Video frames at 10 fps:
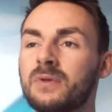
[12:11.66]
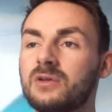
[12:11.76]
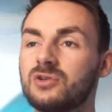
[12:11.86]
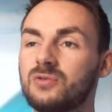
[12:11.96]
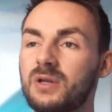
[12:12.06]

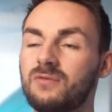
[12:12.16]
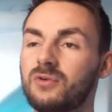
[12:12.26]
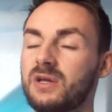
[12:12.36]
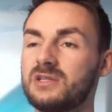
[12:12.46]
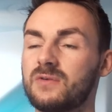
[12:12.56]
So
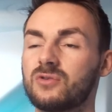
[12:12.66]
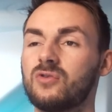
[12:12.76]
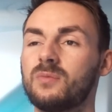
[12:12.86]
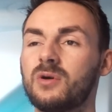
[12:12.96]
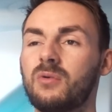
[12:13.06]
24 days of
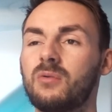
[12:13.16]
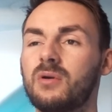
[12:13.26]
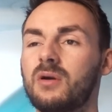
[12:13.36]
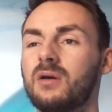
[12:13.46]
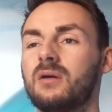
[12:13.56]
October, we
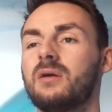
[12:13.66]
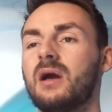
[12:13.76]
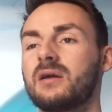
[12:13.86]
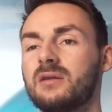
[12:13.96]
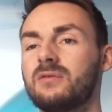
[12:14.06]
were
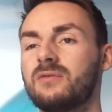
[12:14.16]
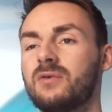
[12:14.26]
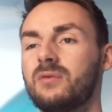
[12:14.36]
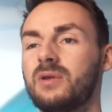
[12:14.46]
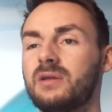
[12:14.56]
active.
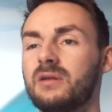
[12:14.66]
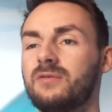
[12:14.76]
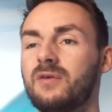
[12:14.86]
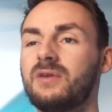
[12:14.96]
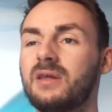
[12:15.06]
We did
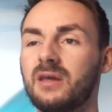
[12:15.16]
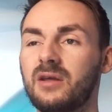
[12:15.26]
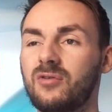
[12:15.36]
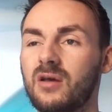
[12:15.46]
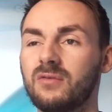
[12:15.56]
15K
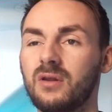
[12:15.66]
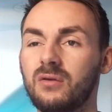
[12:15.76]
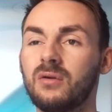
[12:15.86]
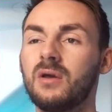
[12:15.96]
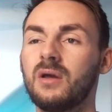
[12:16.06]
in
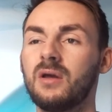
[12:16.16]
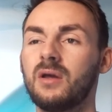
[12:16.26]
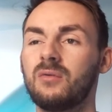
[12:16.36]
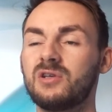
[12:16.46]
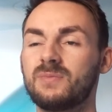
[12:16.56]
revenue.
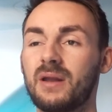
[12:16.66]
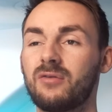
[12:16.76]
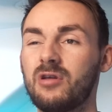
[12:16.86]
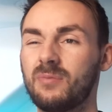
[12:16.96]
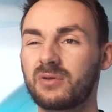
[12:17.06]
We spent
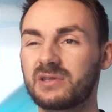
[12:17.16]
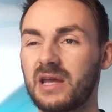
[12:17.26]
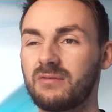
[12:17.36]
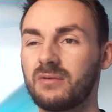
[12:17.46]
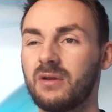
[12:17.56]

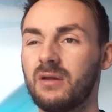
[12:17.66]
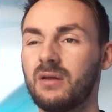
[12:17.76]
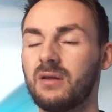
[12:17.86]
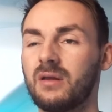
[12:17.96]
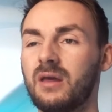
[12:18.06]

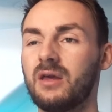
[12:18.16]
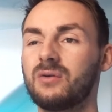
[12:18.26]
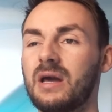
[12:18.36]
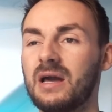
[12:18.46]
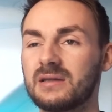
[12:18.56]
3.7K
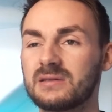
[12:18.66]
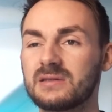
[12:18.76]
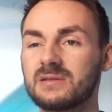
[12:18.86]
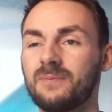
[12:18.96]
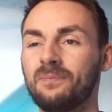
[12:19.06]
on
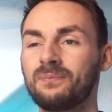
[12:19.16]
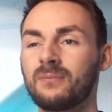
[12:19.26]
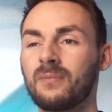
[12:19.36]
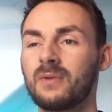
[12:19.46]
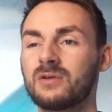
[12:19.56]
ads.
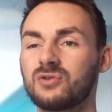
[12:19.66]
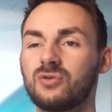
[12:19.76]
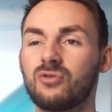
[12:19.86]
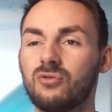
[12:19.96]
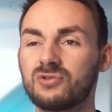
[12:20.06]
So
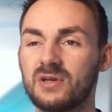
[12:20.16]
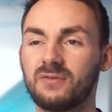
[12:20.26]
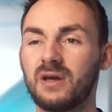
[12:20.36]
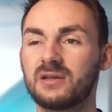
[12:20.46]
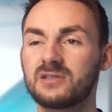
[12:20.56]
gross
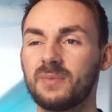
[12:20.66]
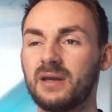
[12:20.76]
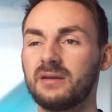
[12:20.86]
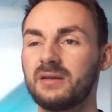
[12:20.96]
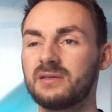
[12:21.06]
after ad
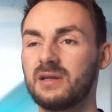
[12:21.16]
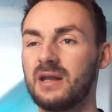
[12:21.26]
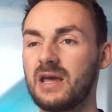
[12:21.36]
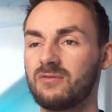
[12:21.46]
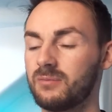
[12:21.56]
spend is
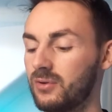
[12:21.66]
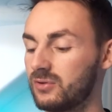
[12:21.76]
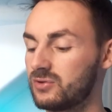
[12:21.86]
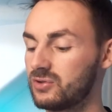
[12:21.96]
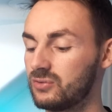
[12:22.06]

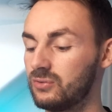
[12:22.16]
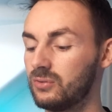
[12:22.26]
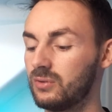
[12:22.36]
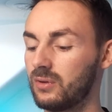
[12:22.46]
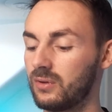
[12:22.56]

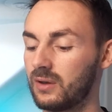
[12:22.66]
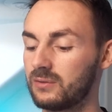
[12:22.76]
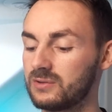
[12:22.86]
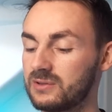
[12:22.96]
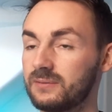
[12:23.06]

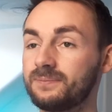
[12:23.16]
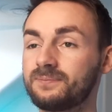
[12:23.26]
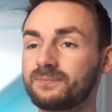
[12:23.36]
11,200.